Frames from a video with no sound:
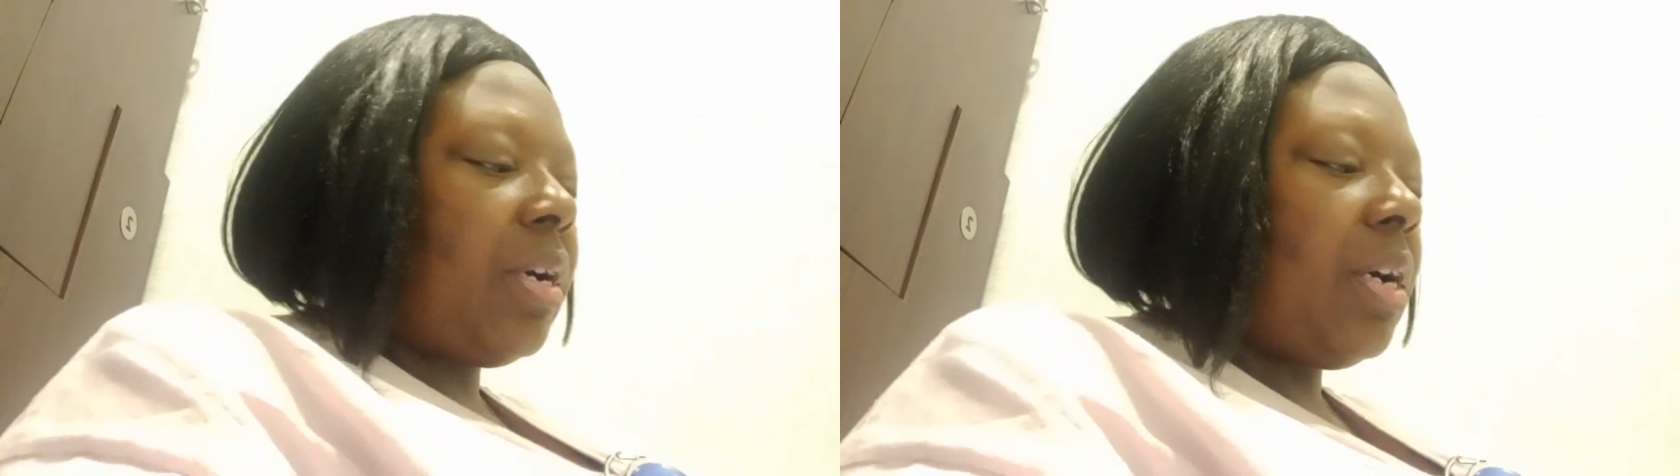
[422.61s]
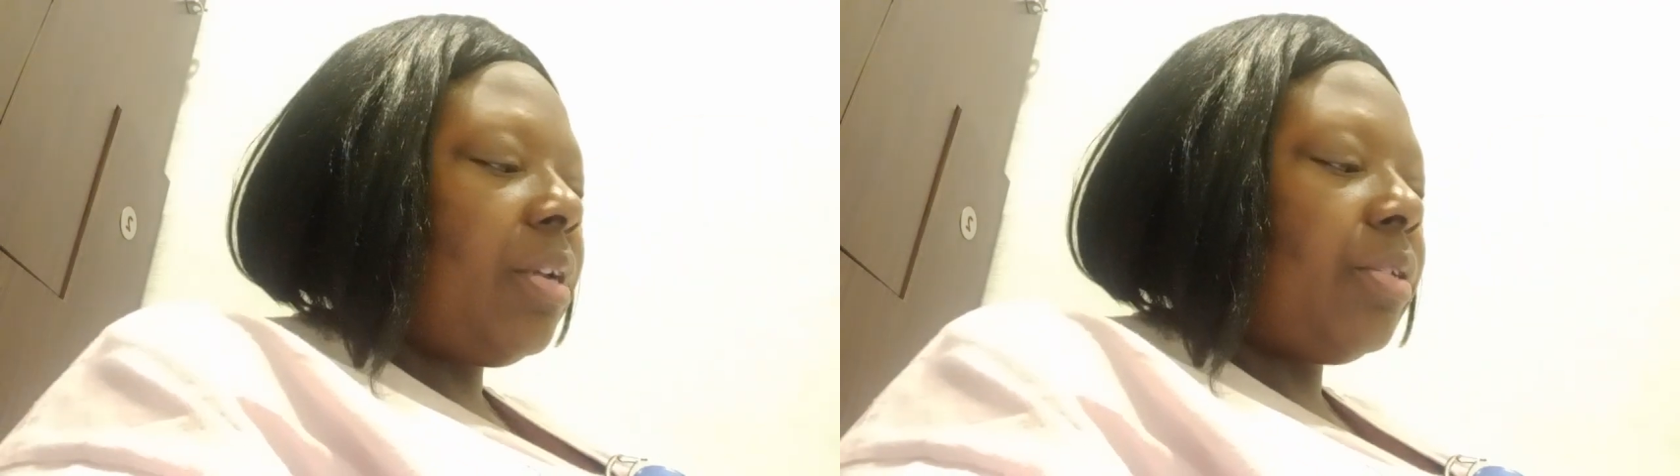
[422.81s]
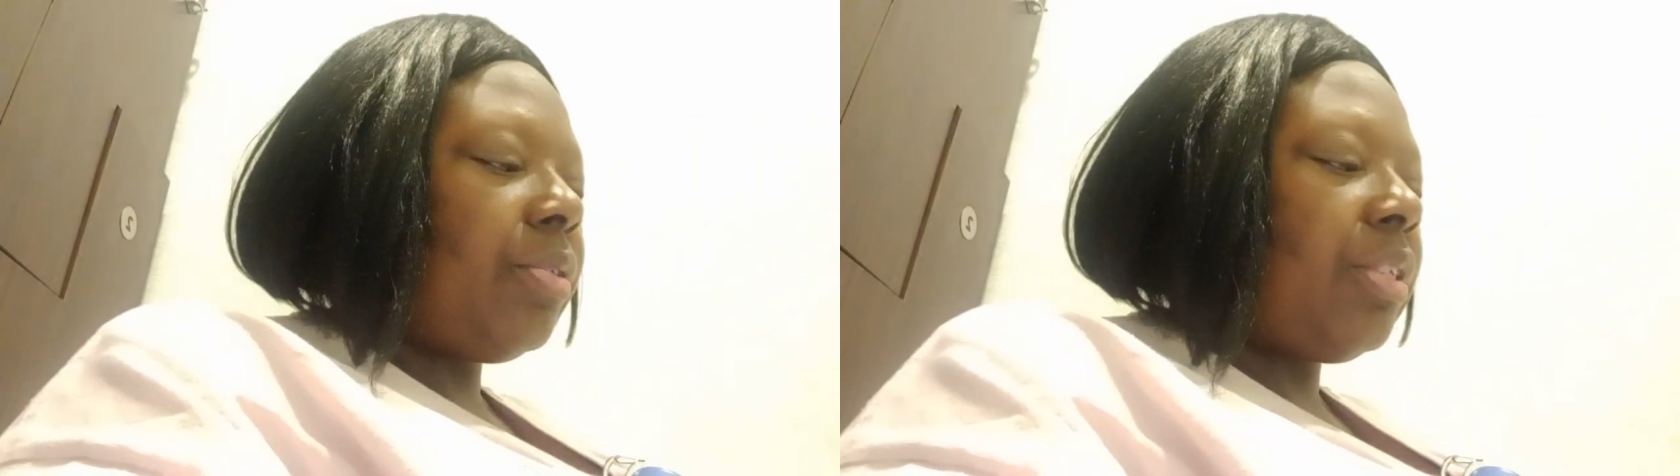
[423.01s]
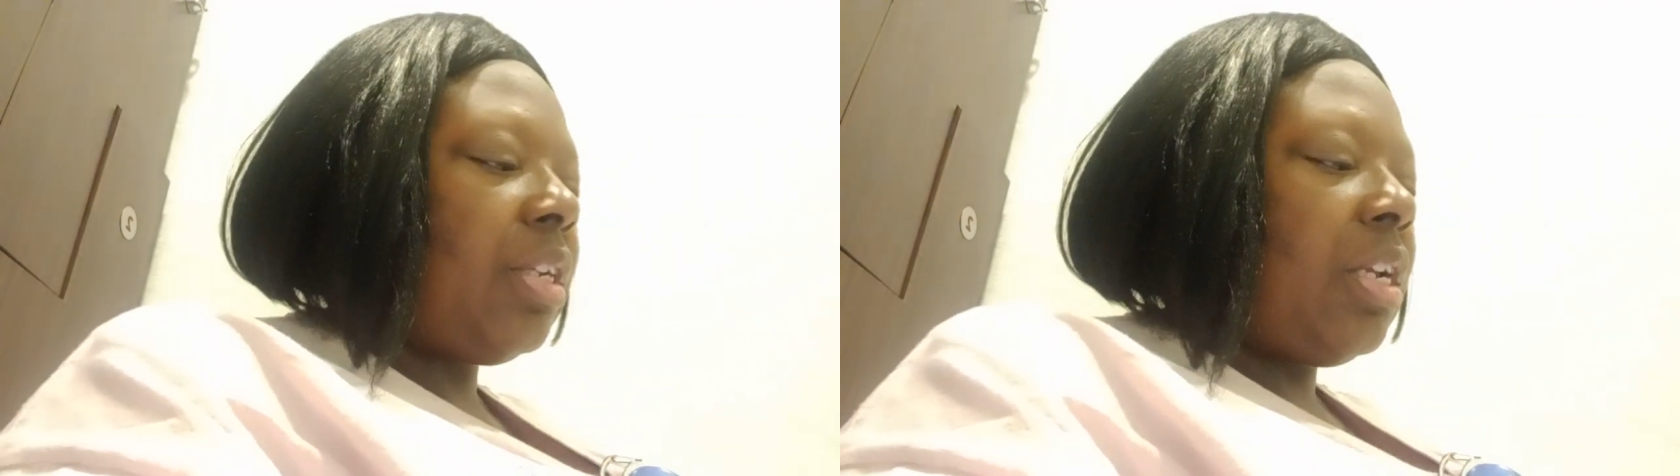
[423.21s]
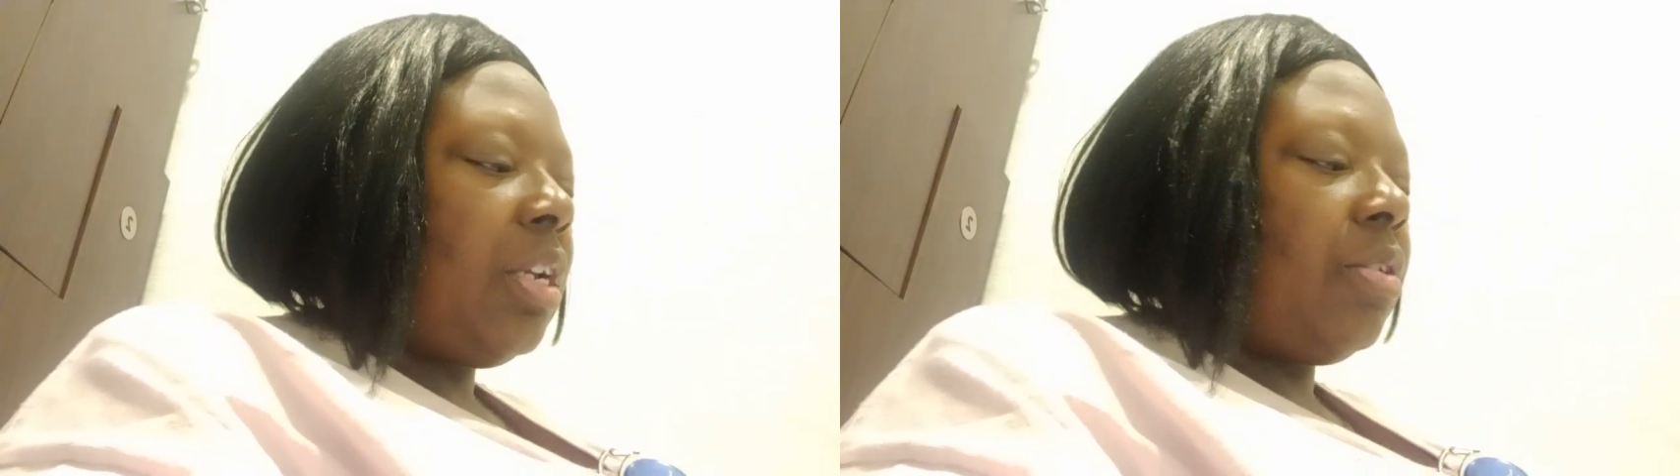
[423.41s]

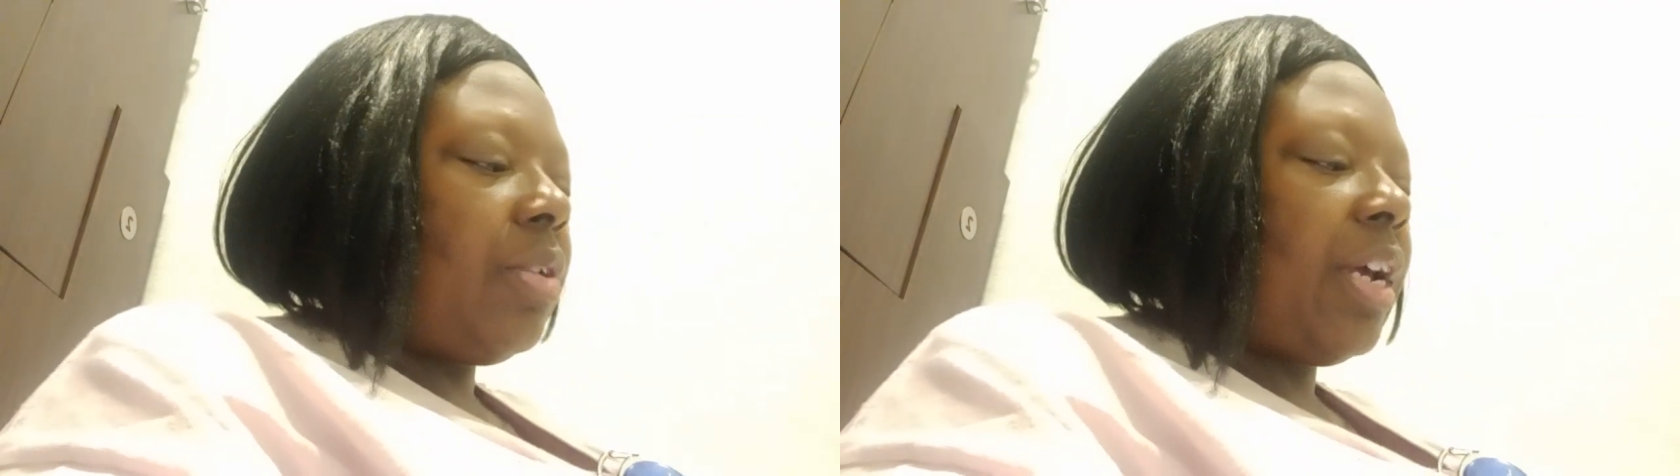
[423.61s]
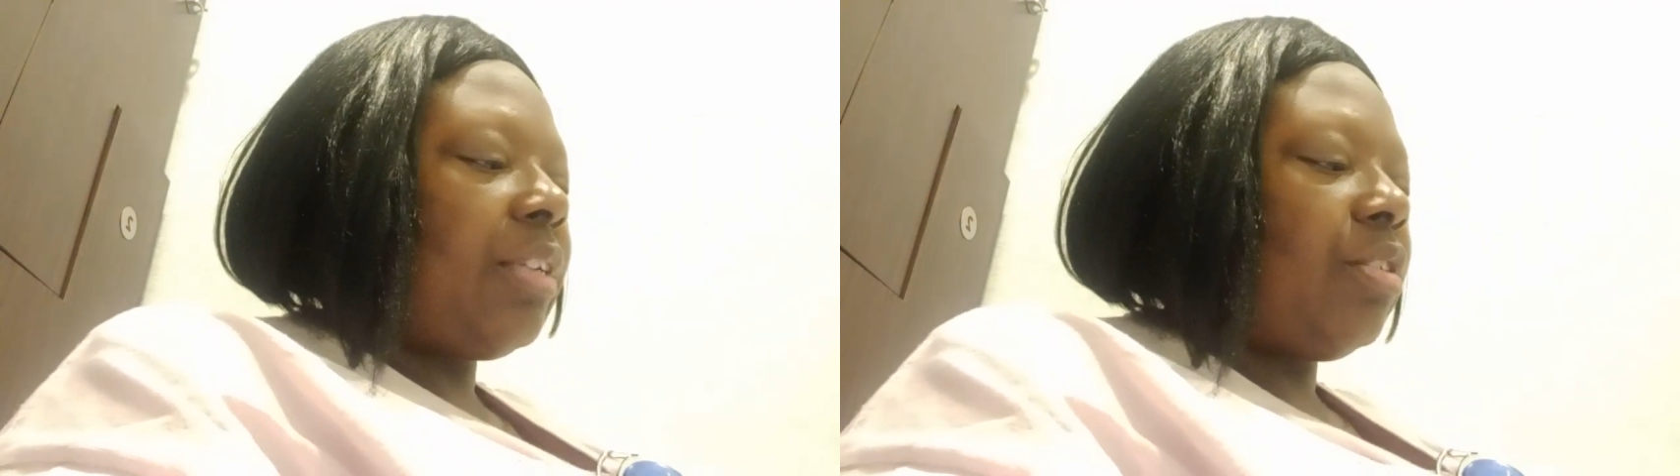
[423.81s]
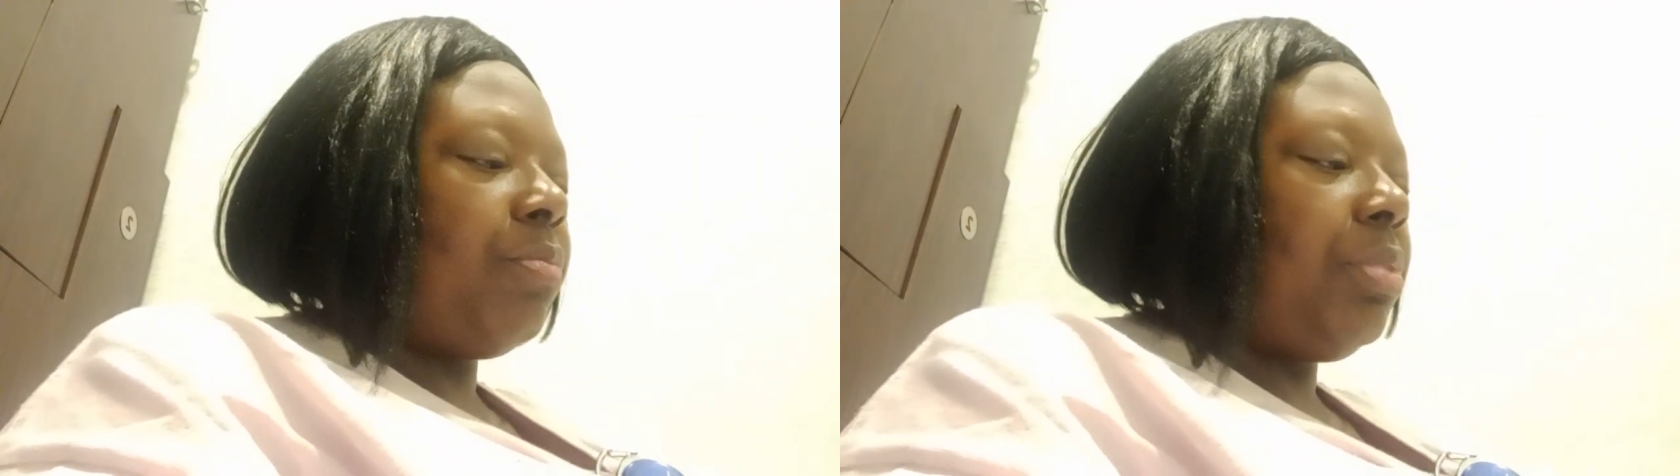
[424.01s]
colors. You got your